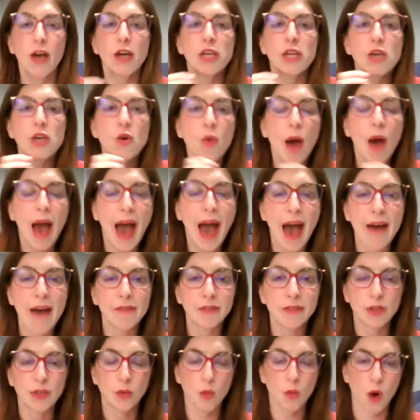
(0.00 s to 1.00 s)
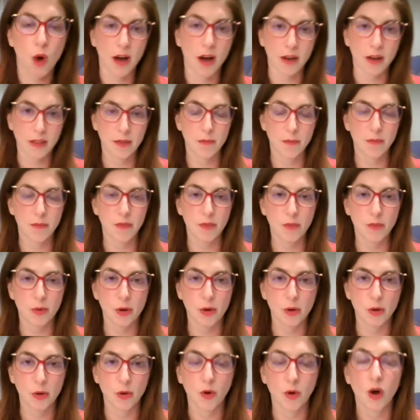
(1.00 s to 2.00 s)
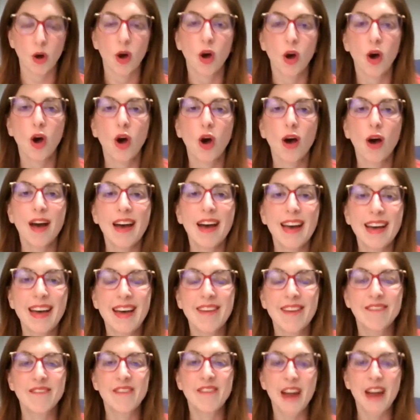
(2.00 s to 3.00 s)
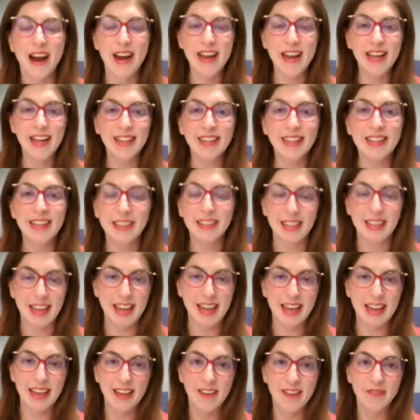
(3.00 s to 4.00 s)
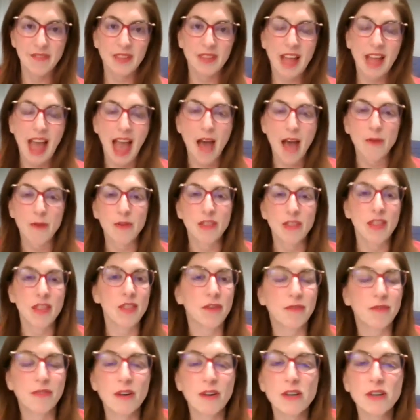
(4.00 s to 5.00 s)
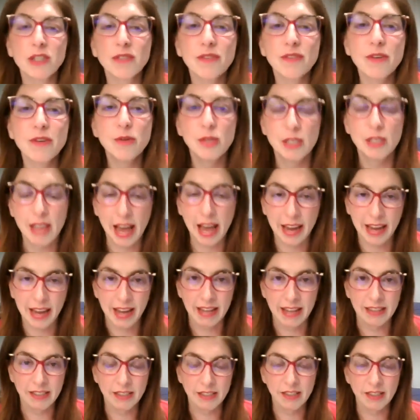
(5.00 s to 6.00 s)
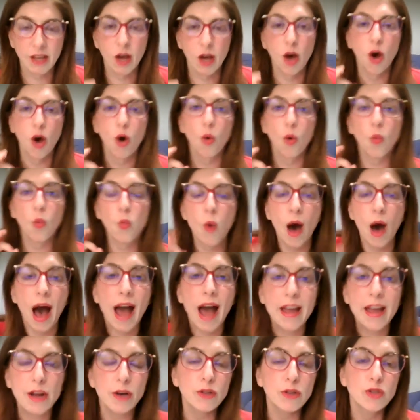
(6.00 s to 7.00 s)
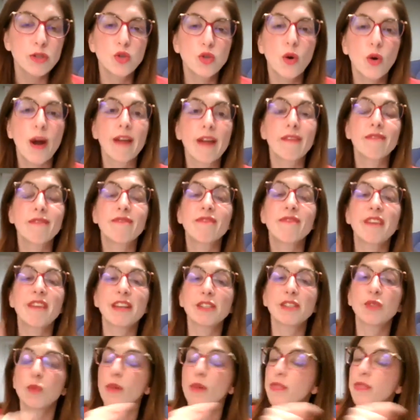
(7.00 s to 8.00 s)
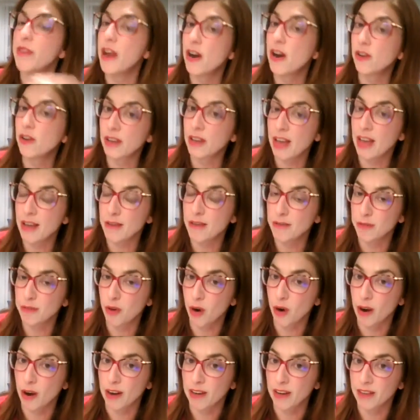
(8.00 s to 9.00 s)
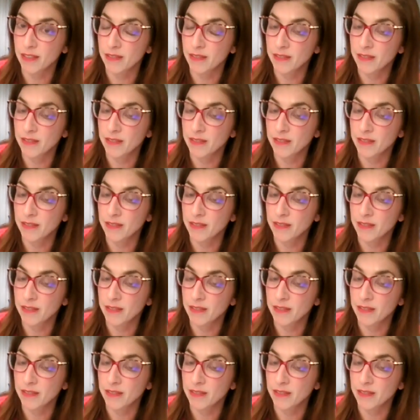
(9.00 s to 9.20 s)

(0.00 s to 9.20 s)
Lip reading: You have to walk them through very clearly and within the first few seconds why your story fits what they're looking for.